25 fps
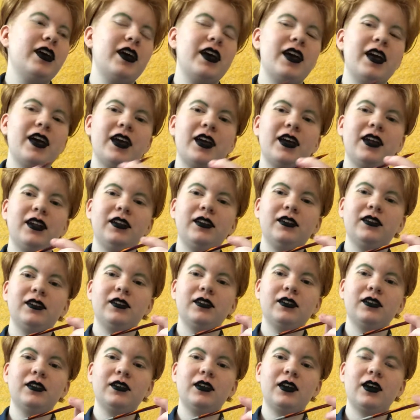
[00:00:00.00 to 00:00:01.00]
And
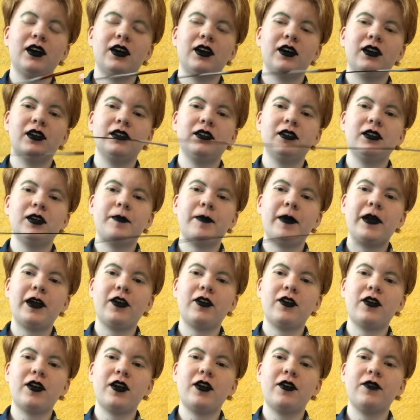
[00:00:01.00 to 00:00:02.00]
a
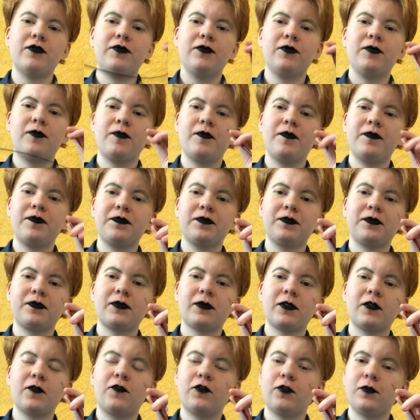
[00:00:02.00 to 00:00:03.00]
pair of,
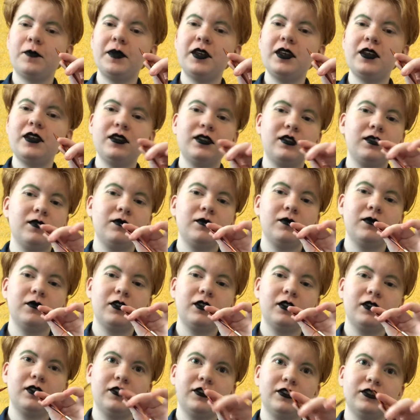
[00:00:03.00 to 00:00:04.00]
for me,
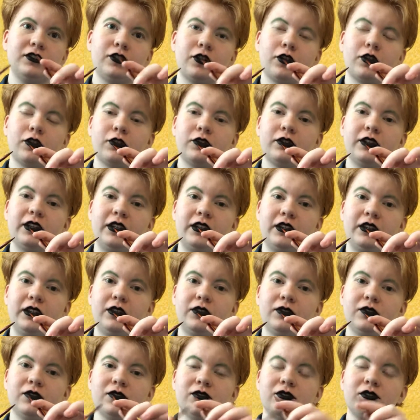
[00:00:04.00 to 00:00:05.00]
circular knitting
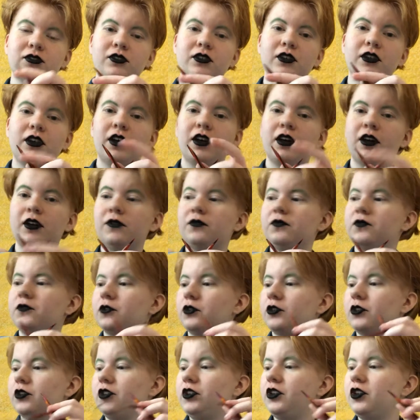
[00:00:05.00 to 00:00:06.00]
needles.
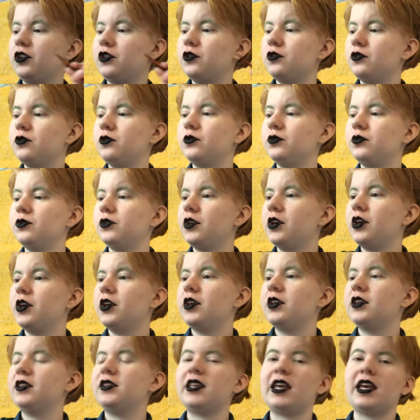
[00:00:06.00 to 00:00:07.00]
For you,
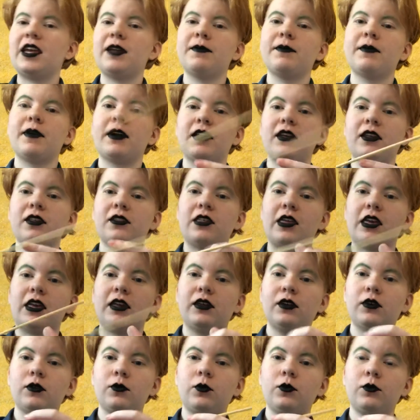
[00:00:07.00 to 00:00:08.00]
they
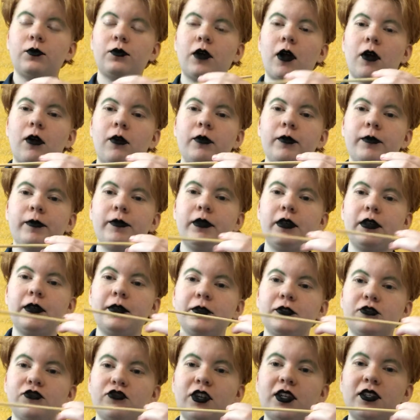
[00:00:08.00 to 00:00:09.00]
probably be
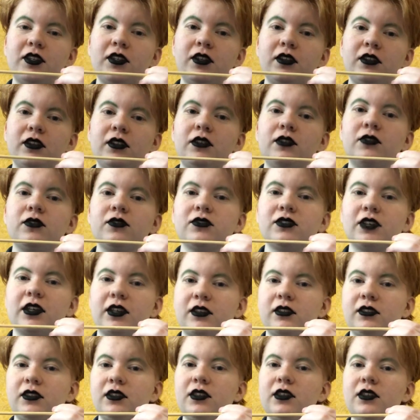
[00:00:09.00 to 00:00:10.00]
straight knitting needles like
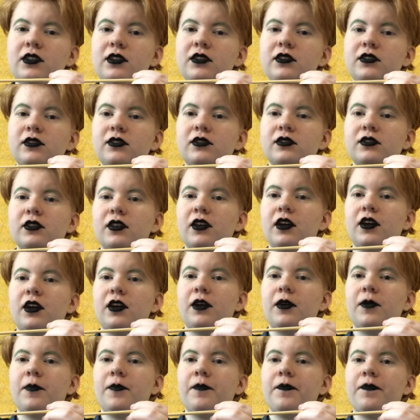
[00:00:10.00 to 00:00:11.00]
these,
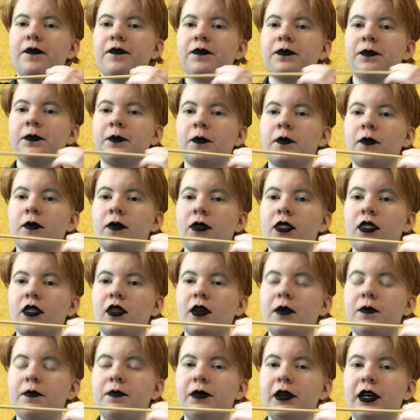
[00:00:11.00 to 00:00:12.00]

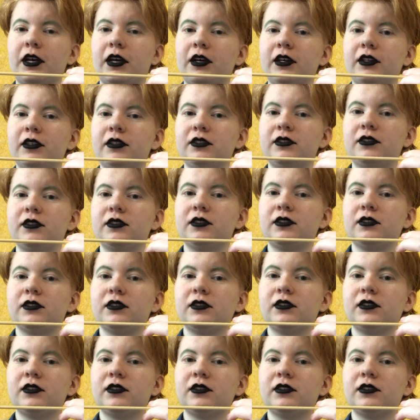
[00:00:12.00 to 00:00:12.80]
because,